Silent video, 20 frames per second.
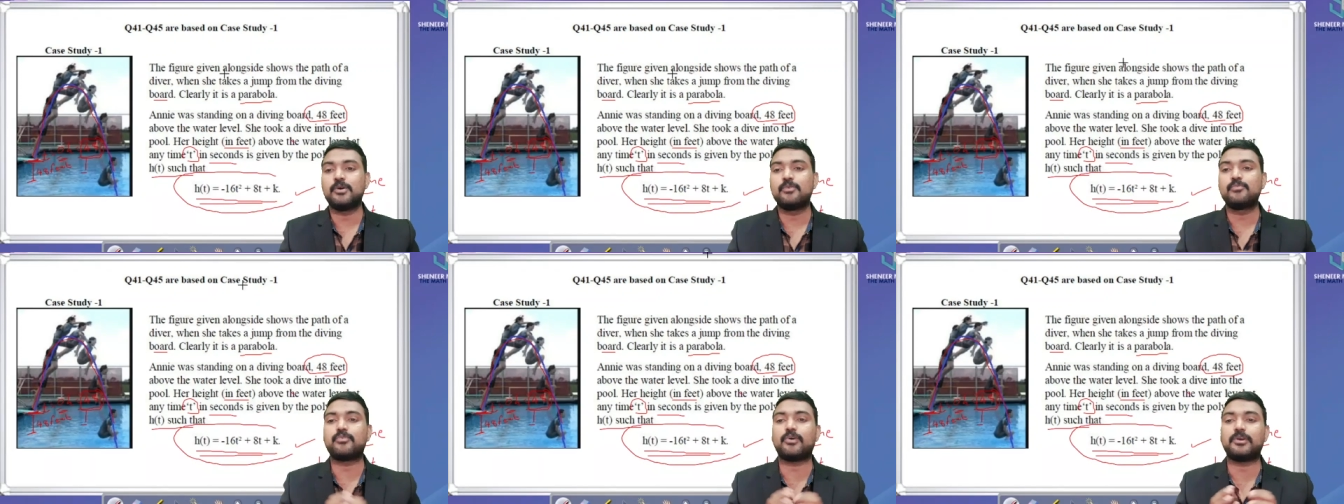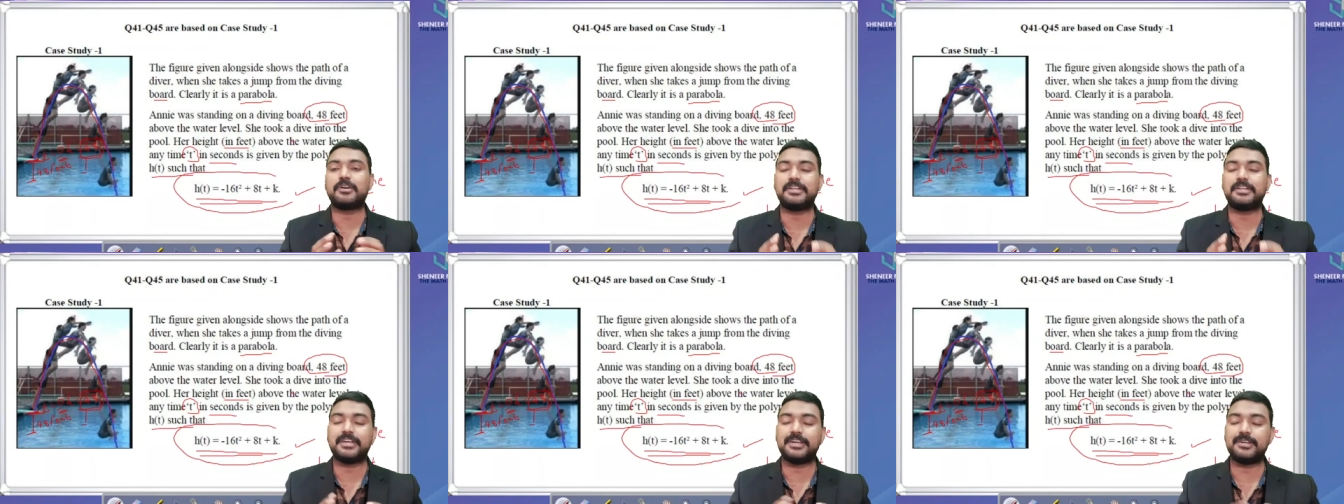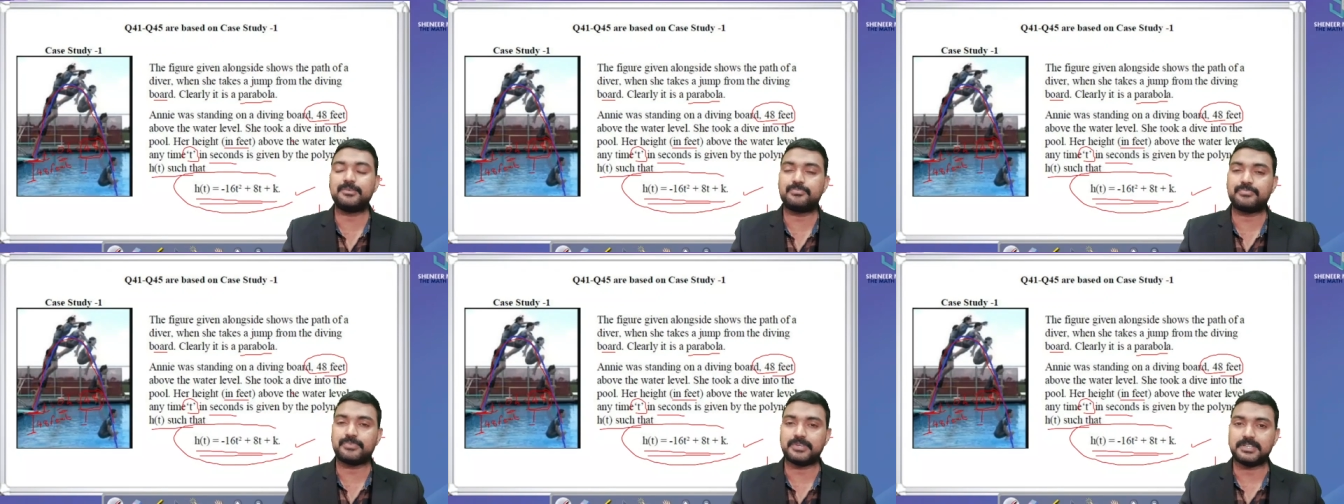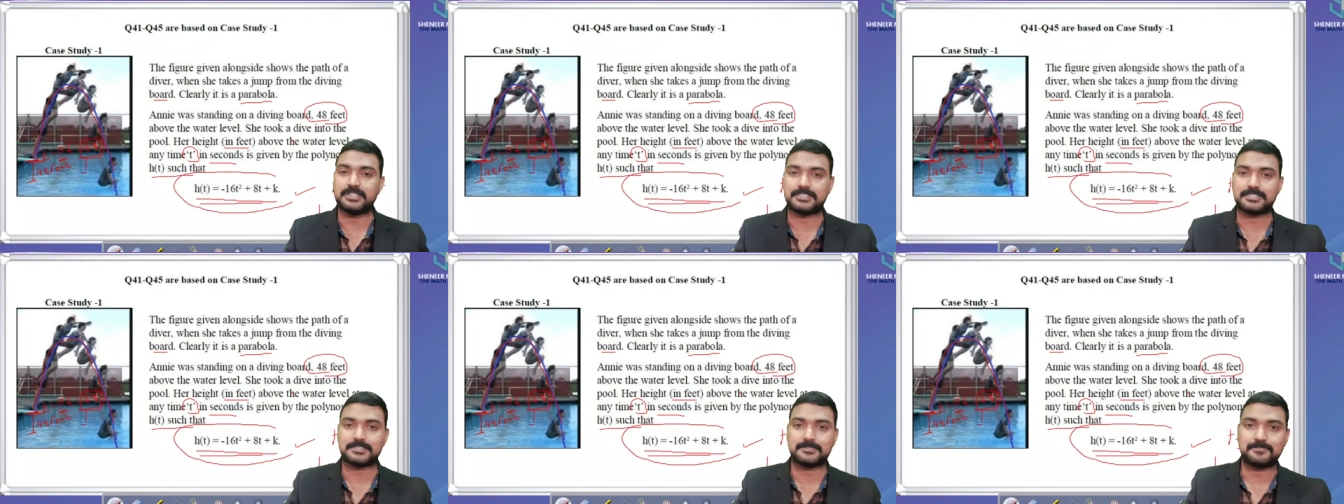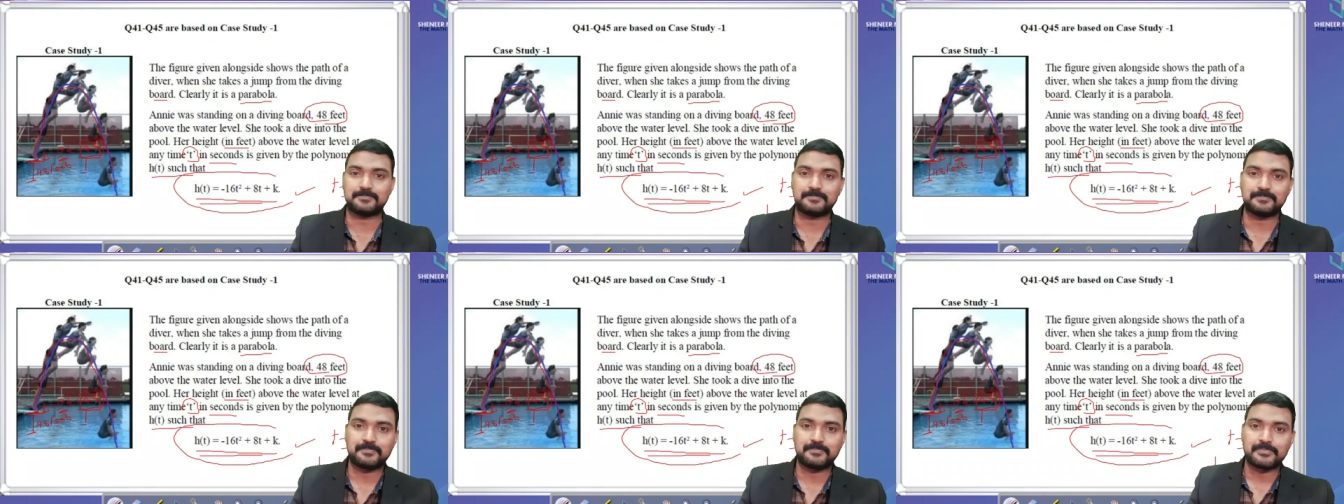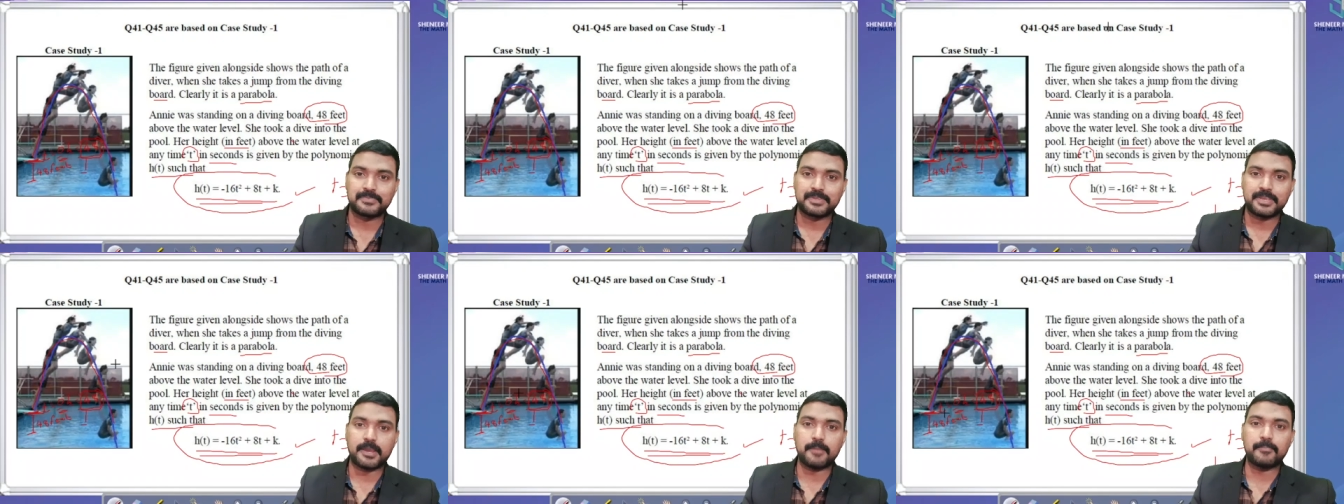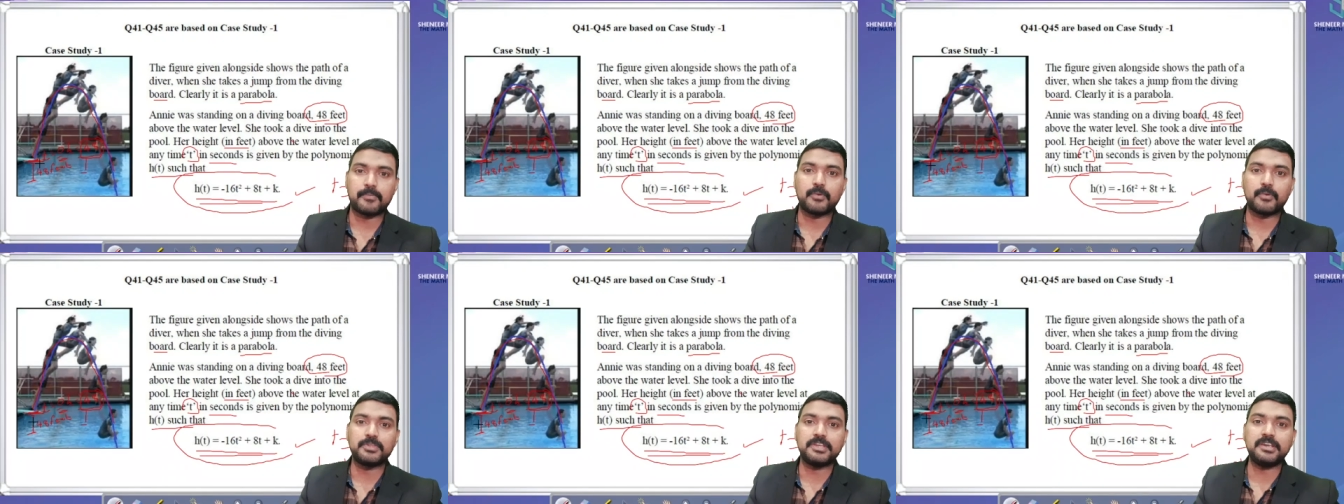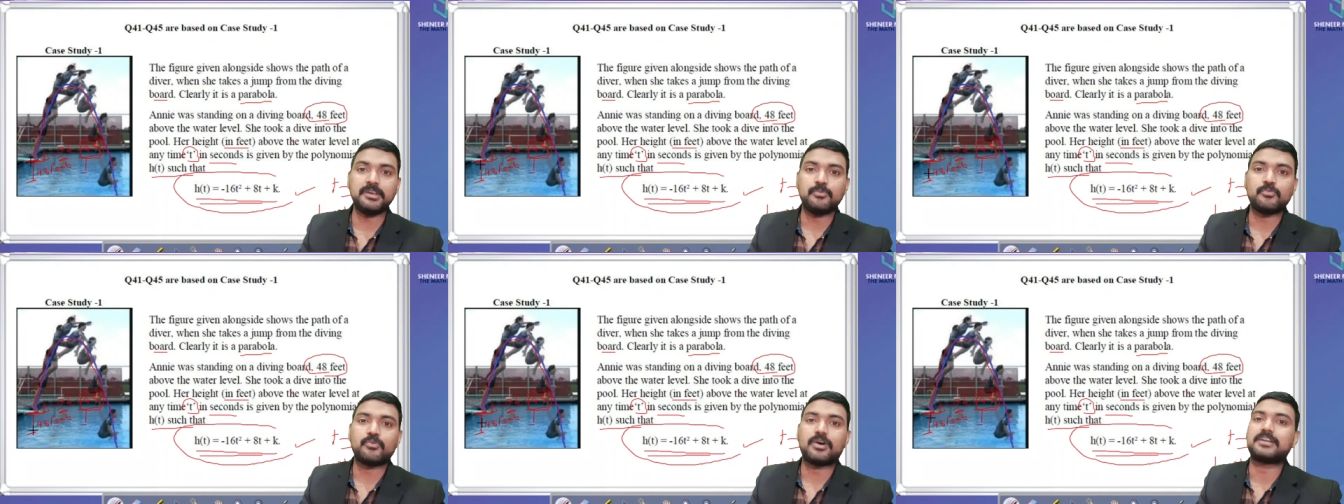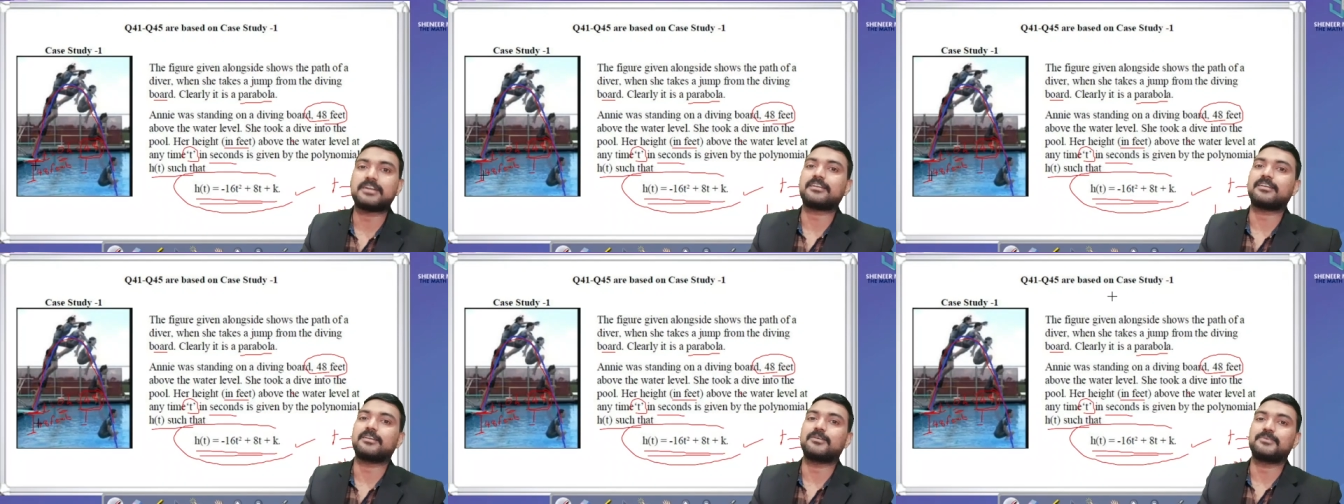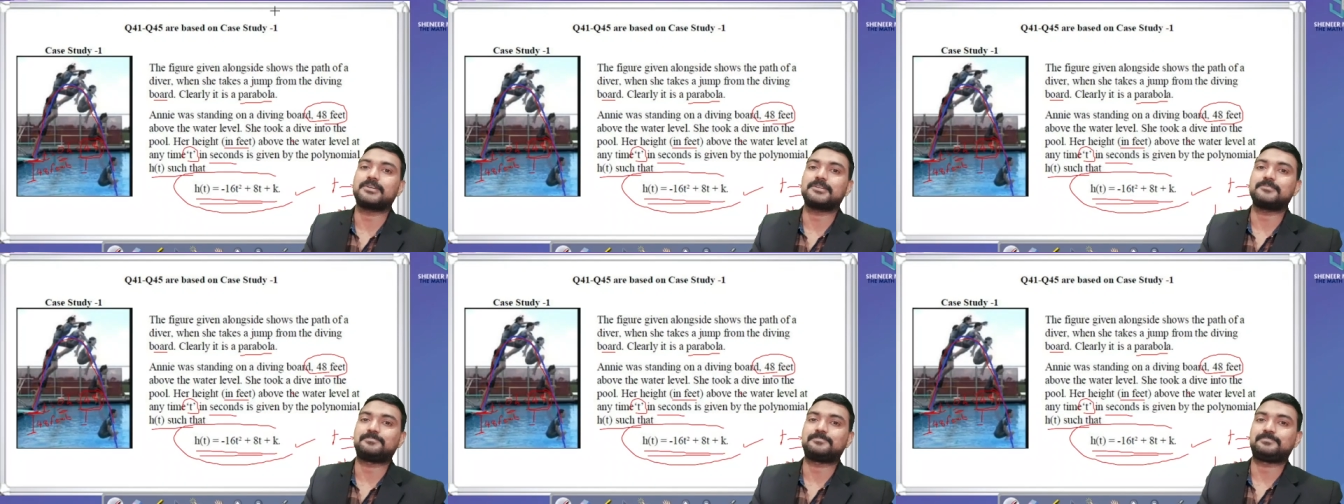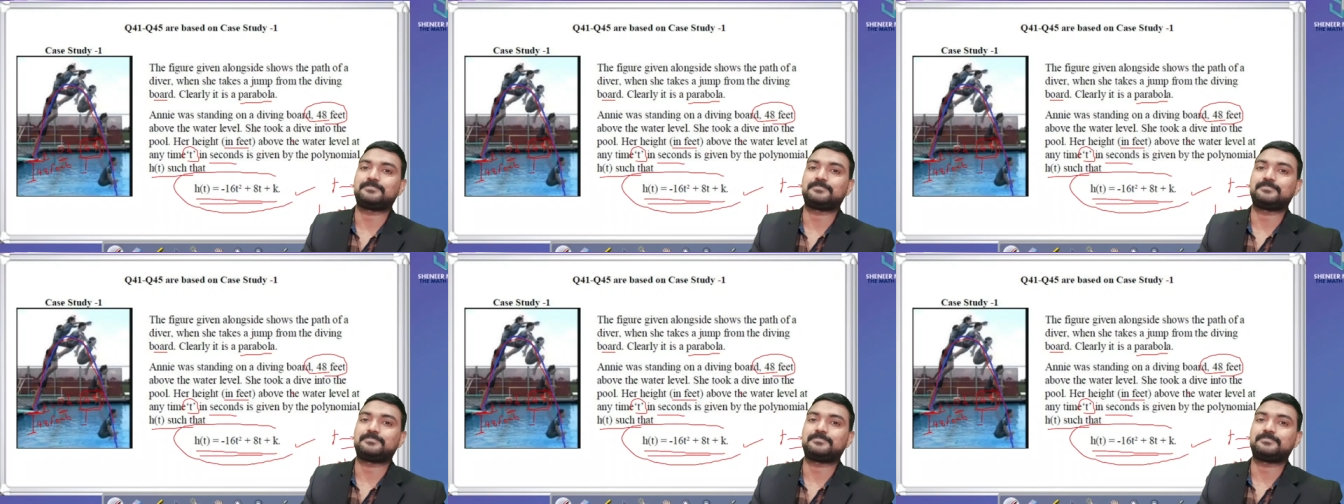48 feet above the water level.